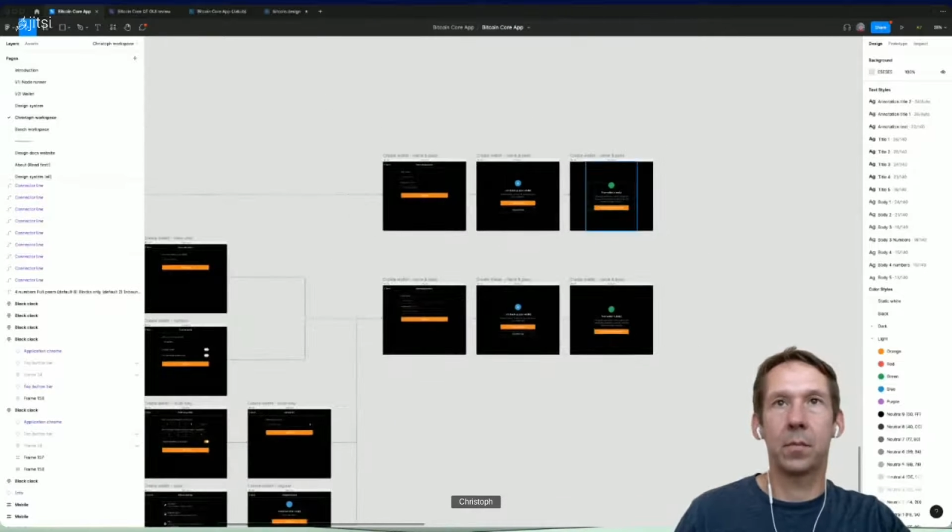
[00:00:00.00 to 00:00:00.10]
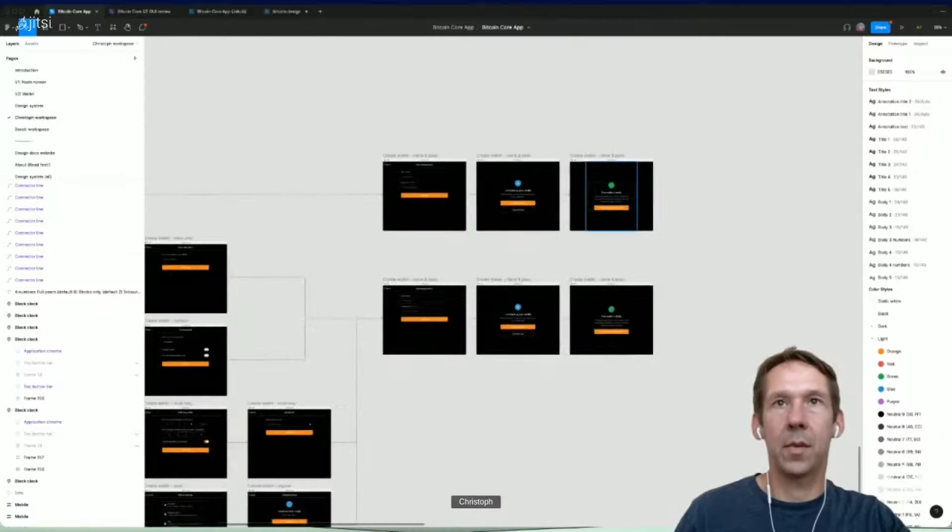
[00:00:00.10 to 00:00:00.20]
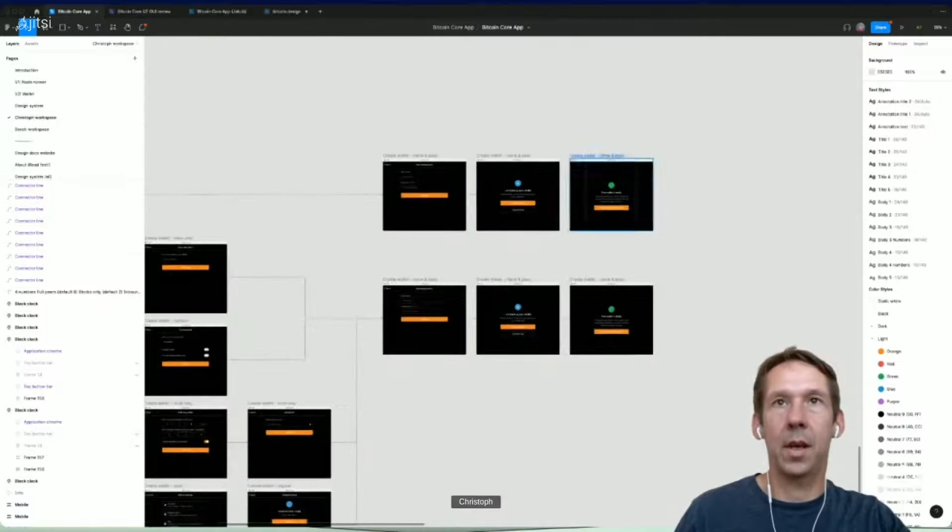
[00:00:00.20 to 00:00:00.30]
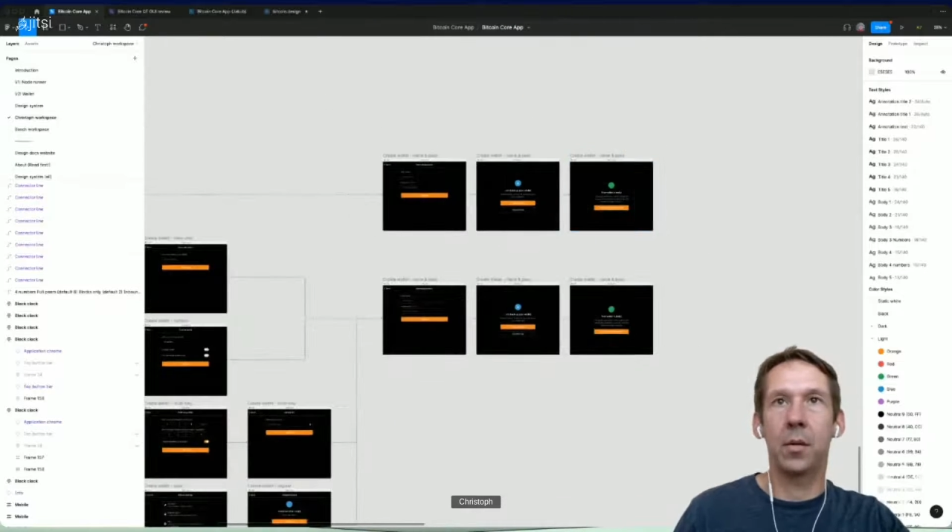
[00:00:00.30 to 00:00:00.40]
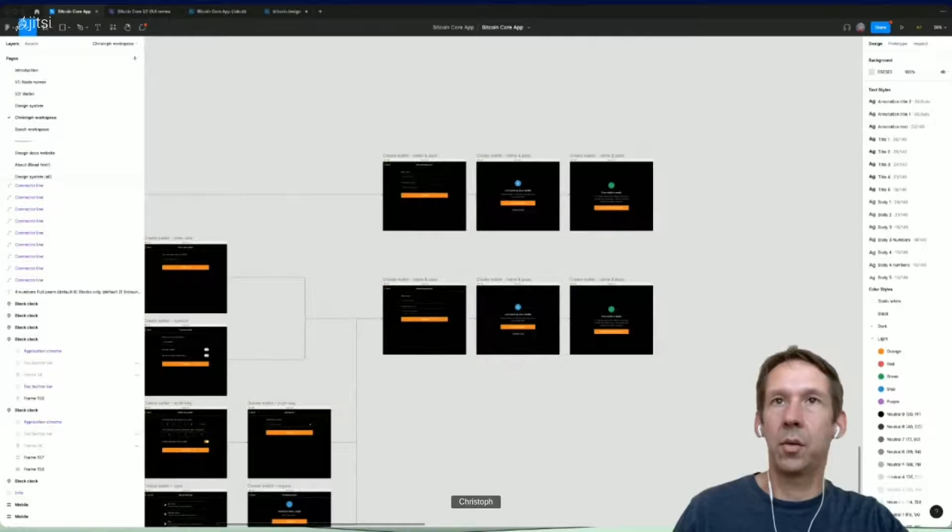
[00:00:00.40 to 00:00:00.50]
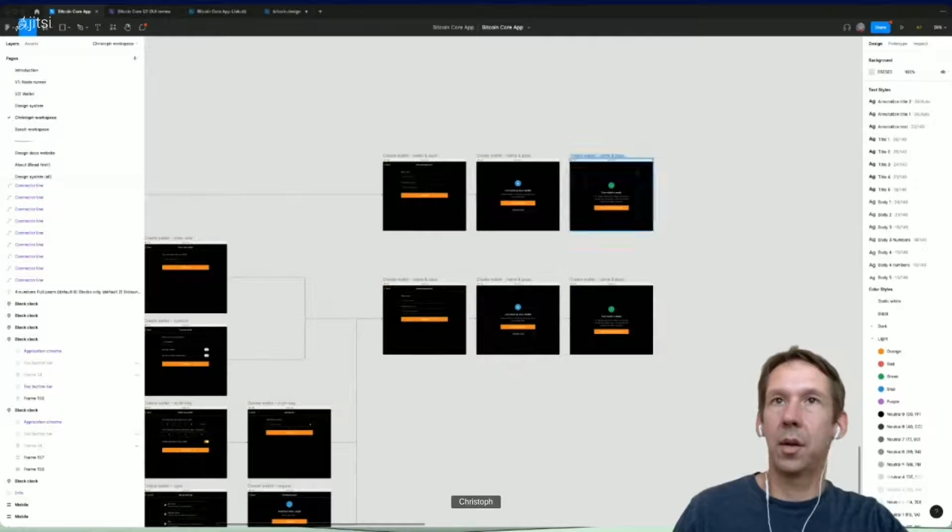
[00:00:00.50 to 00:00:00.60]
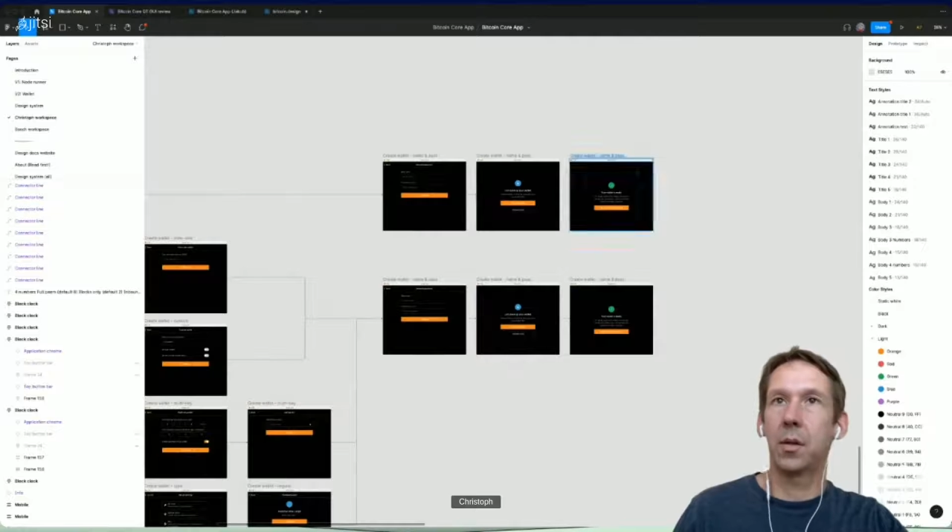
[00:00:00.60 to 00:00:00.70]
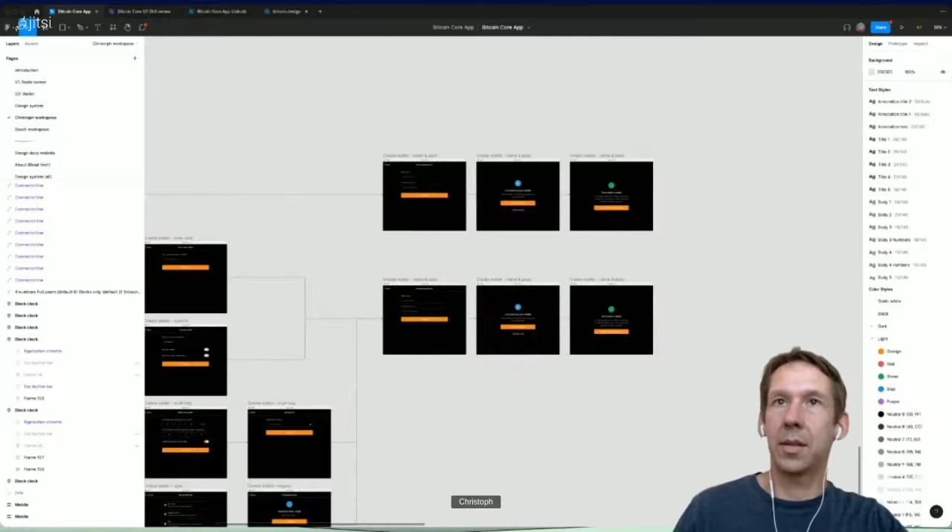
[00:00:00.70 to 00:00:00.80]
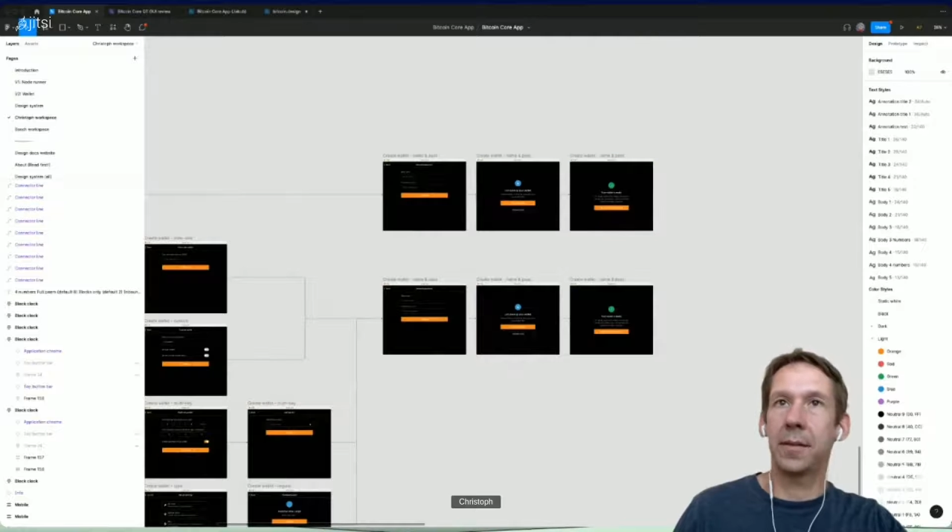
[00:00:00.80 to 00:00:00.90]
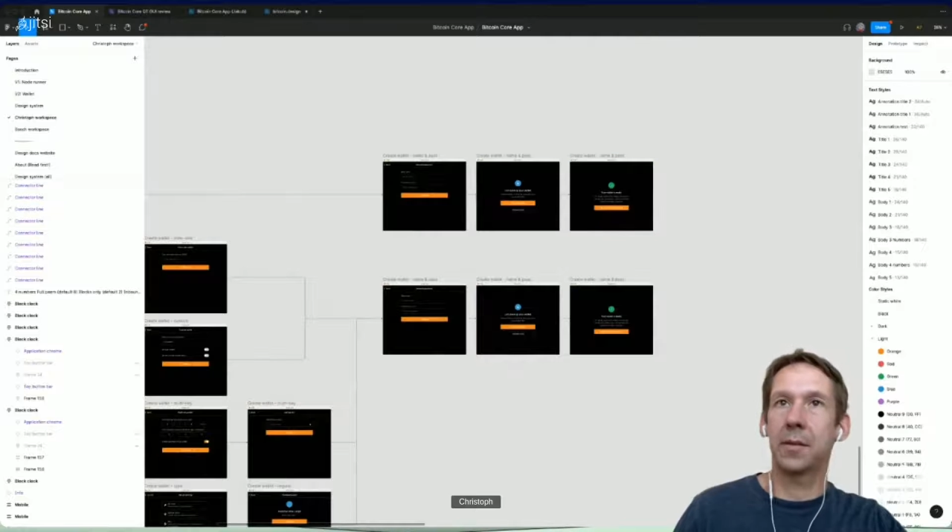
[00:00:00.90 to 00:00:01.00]
And who
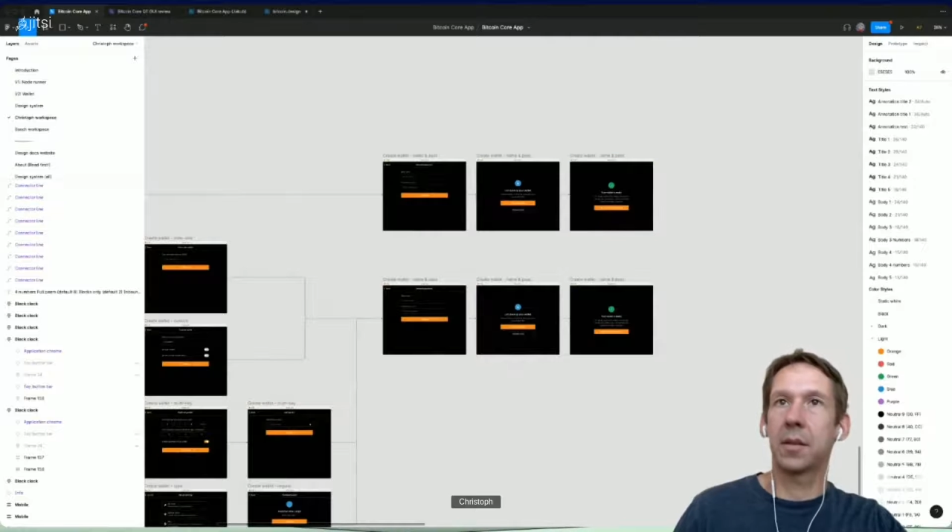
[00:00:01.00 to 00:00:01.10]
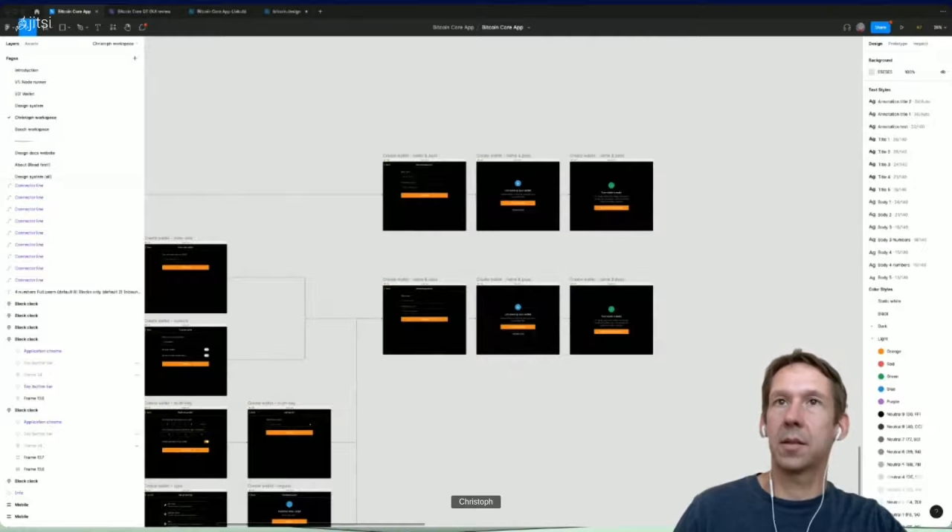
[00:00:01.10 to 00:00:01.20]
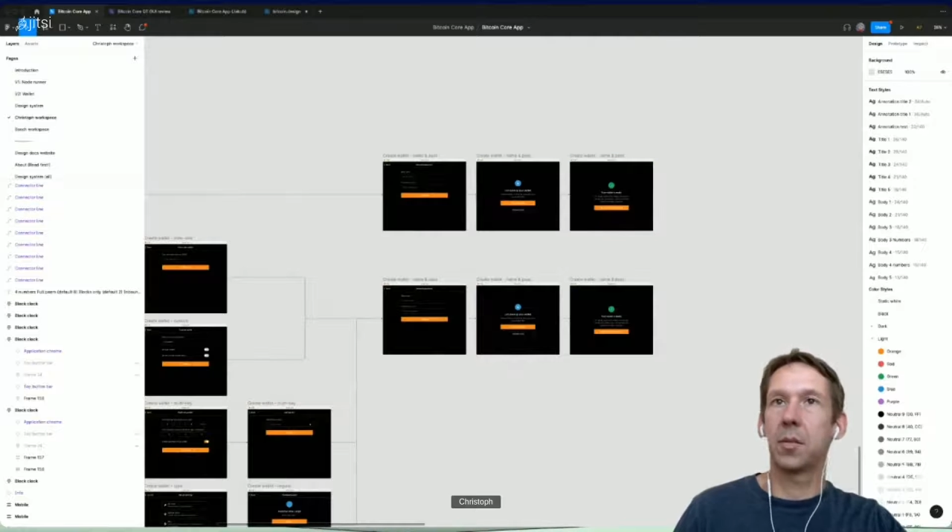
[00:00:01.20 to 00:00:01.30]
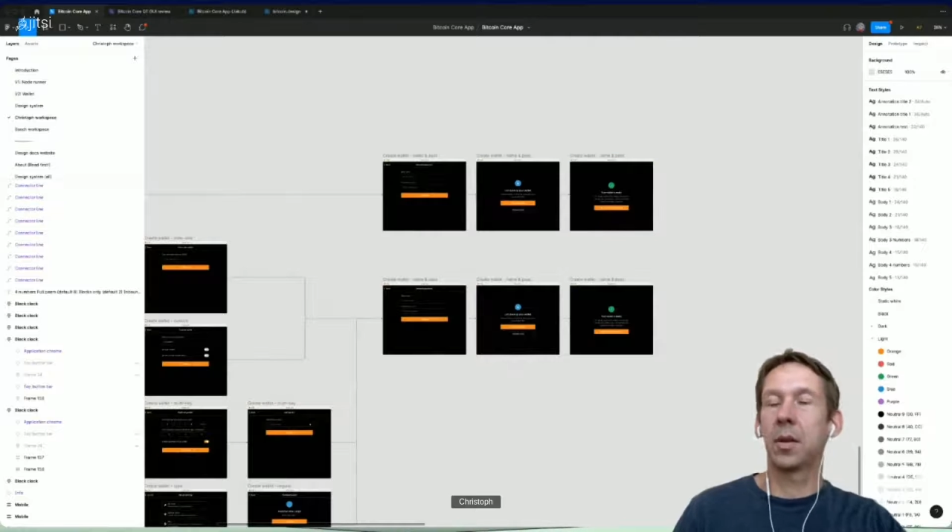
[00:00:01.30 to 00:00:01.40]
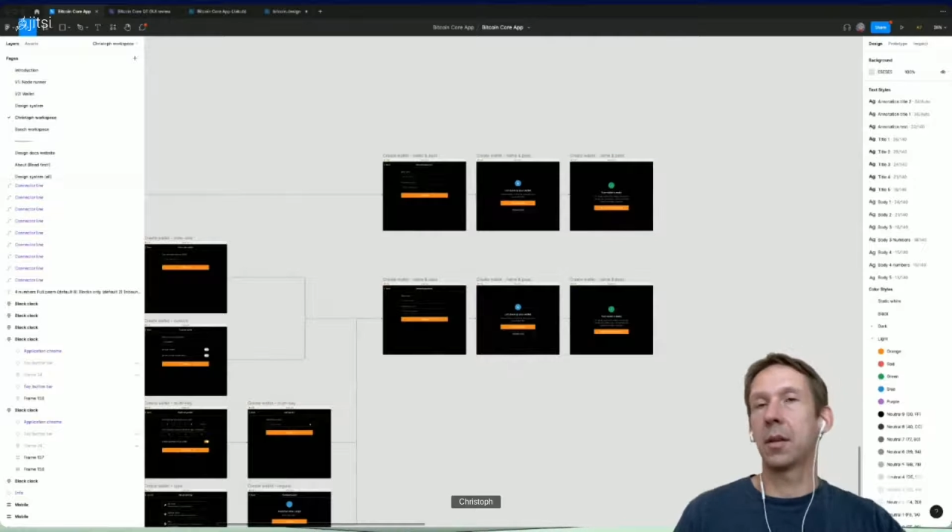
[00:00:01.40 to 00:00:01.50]
knows, after this one,